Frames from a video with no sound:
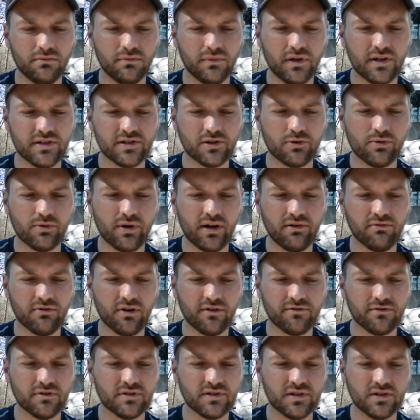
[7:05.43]
has a great
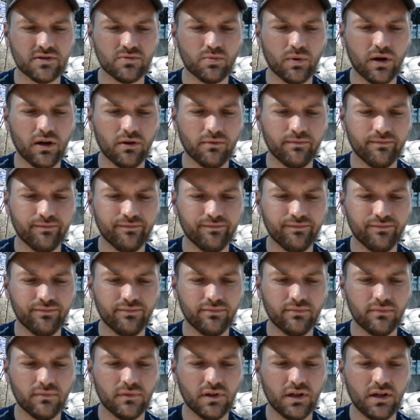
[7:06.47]
reference as well.
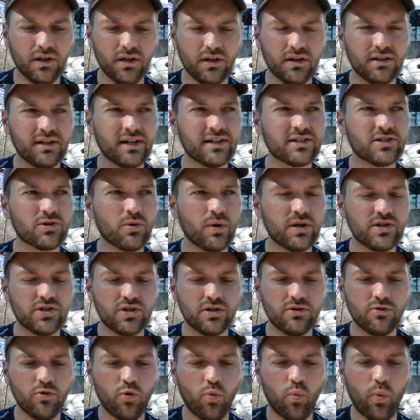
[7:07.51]
Next
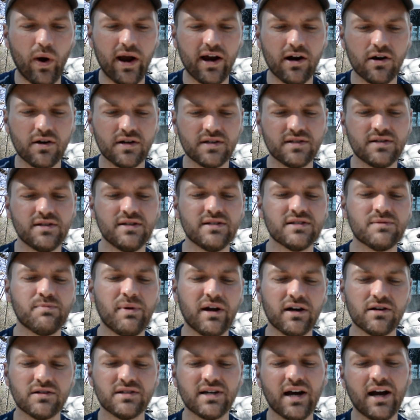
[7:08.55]
question, where is the
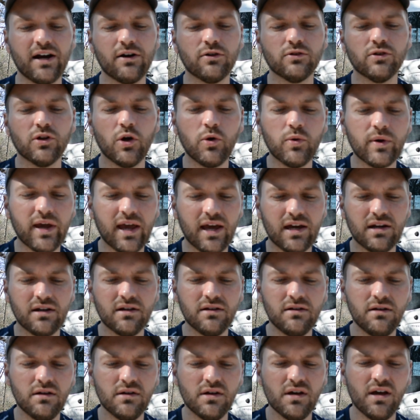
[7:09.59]
spare tire
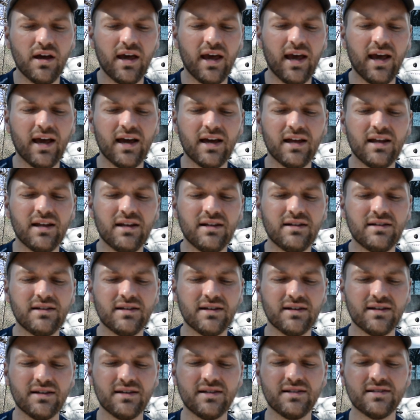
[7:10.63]
located, and
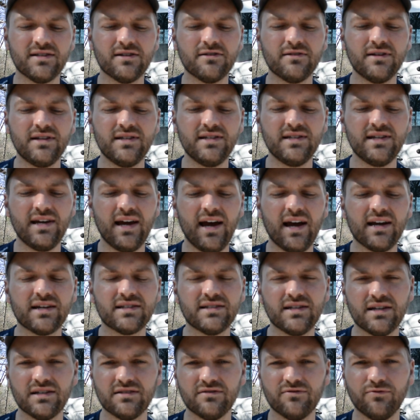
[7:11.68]
is there easy
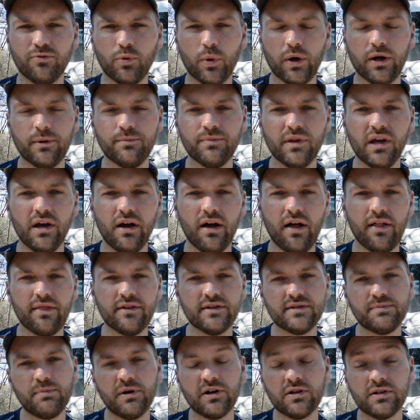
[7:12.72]
access for it? The
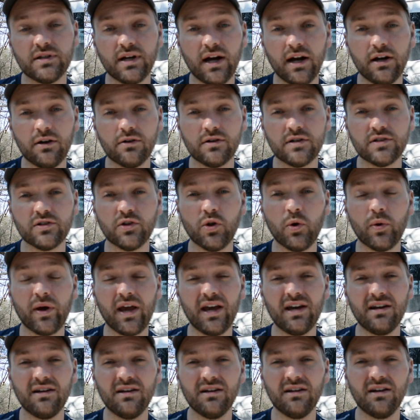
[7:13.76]
spare tire is
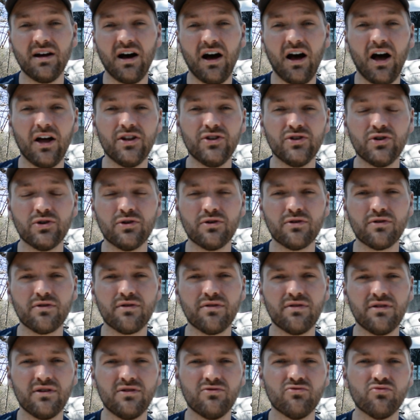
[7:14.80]
located under
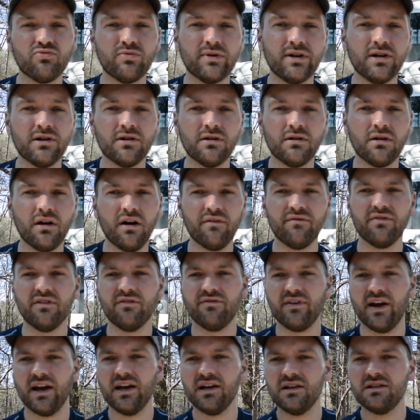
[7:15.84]
the rear of the
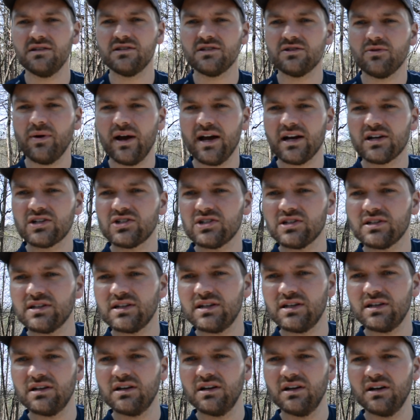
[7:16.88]
van, so
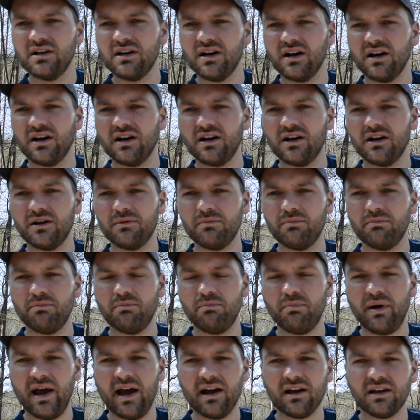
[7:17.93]
actually
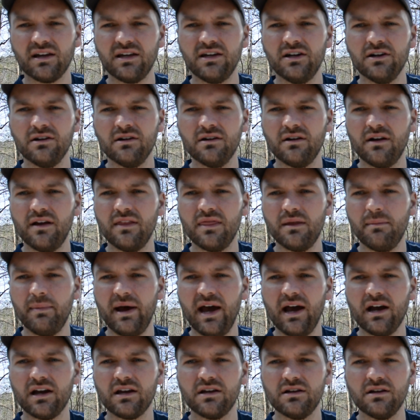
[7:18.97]
back here in the
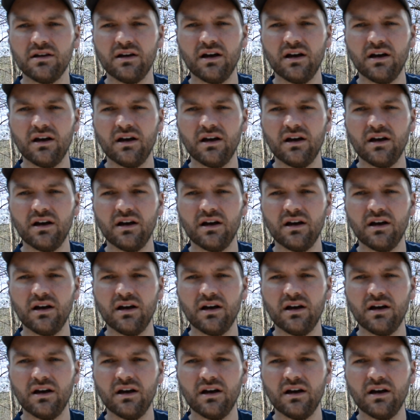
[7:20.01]
back,